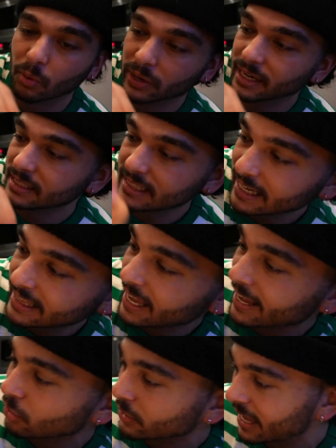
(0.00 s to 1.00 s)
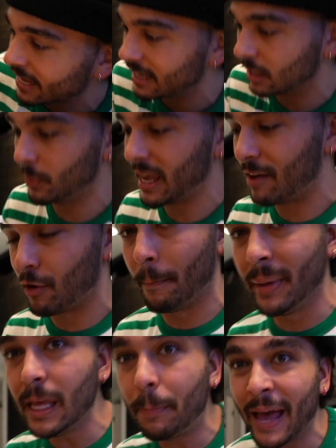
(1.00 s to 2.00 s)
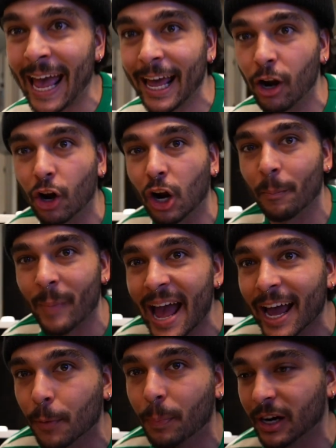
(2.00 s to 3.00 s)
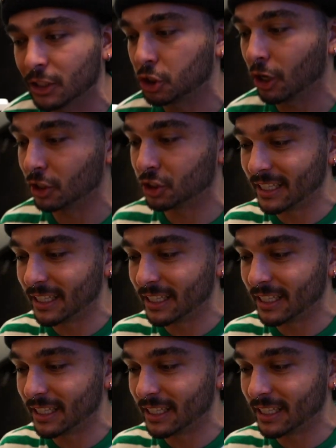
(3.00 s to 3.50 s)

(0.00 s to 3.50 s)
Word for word: We're gonna take the egg. Okay, here we have our mini pan on our MacBook charger.